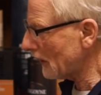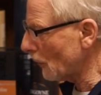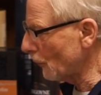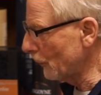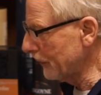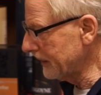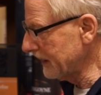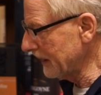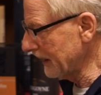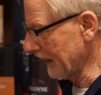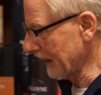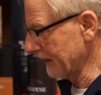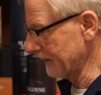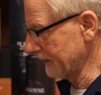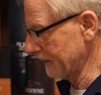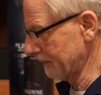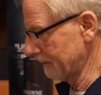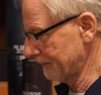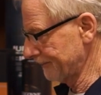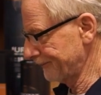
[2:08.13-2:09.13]
we did
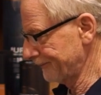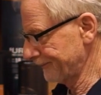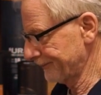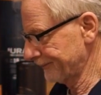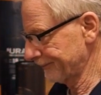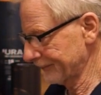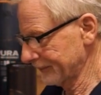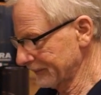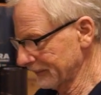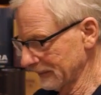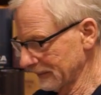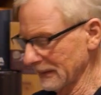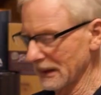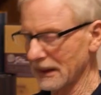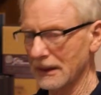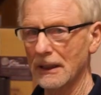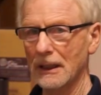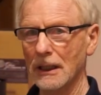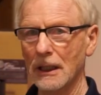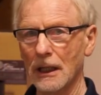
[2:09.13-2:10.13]

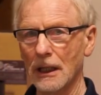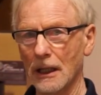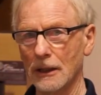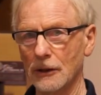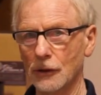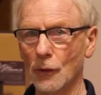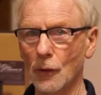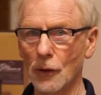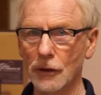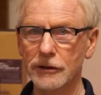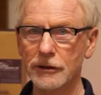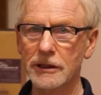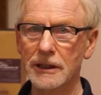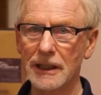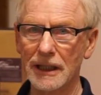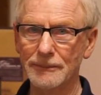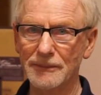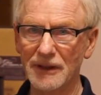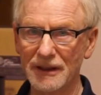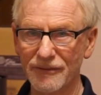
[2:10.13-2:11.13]
a Gordon
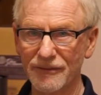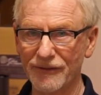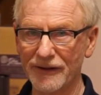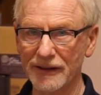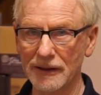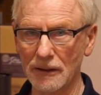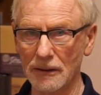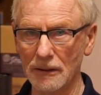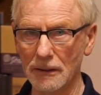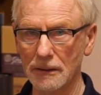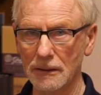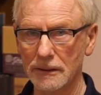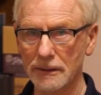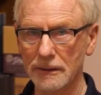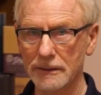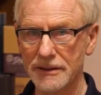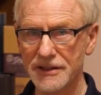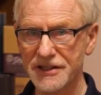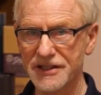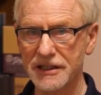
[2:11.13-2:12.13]
and MacPhail
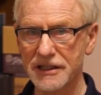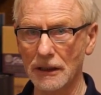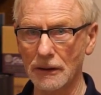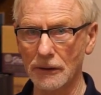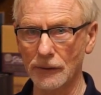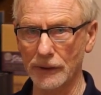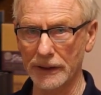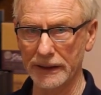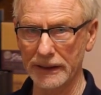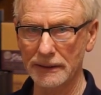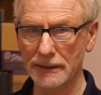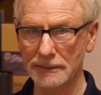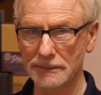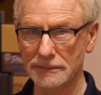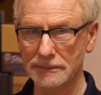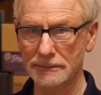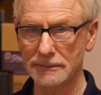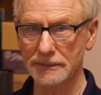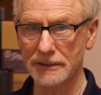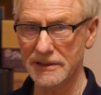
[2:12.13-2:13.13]
distillery.
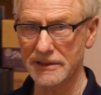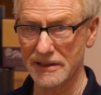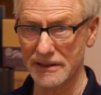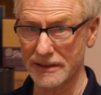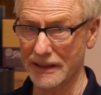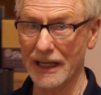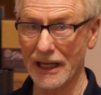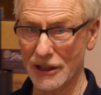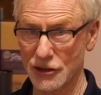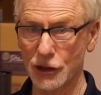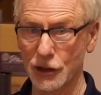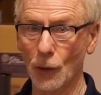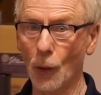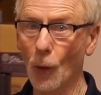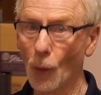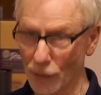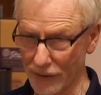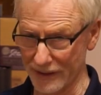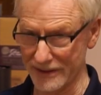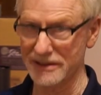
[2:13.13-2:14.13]
They actually
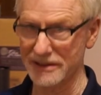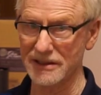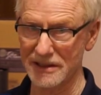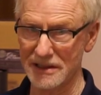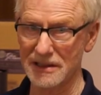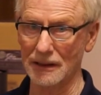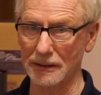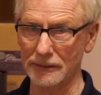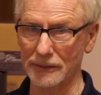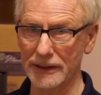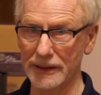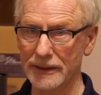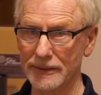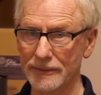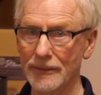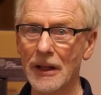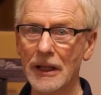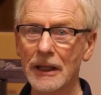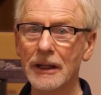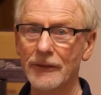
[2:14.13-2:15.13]
own this distillery,
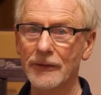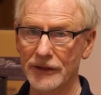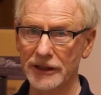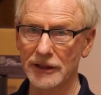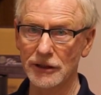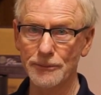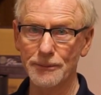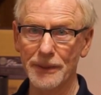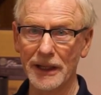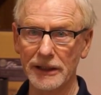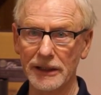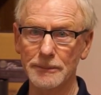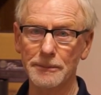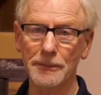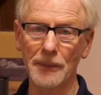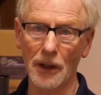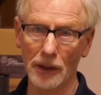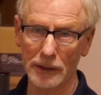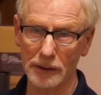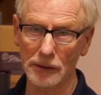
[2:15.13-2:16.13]
the independent
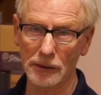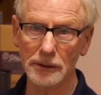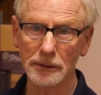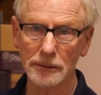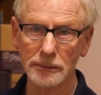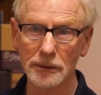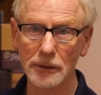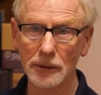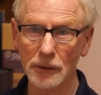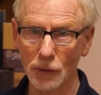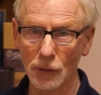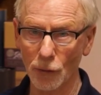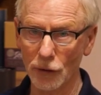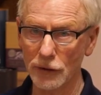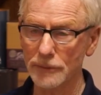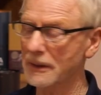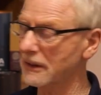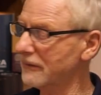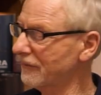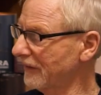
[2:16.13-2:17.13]
bottler,
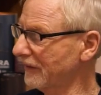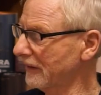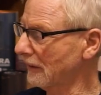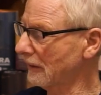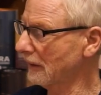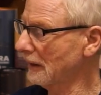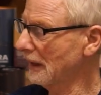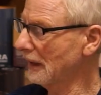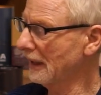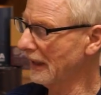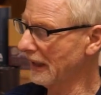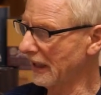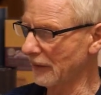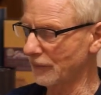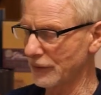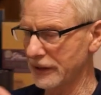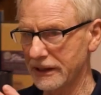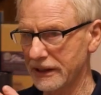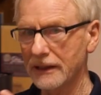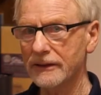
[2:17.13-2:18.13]
Gordon and MacPhail,
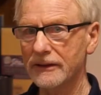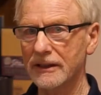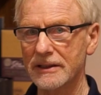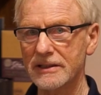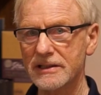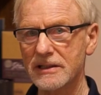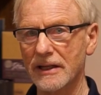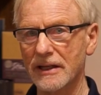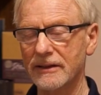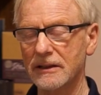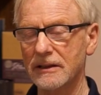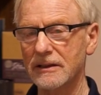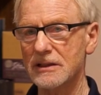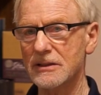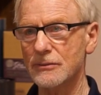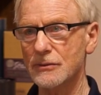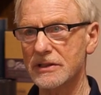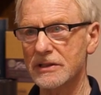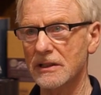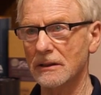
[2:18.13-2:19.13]
and we did this. I think
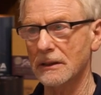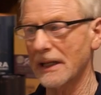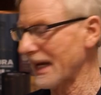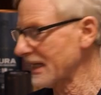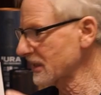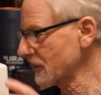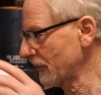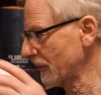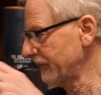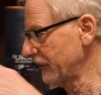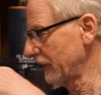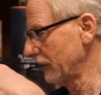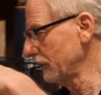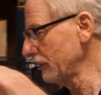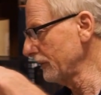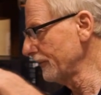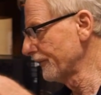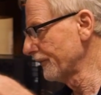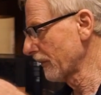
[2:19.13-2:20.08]
this was the last review,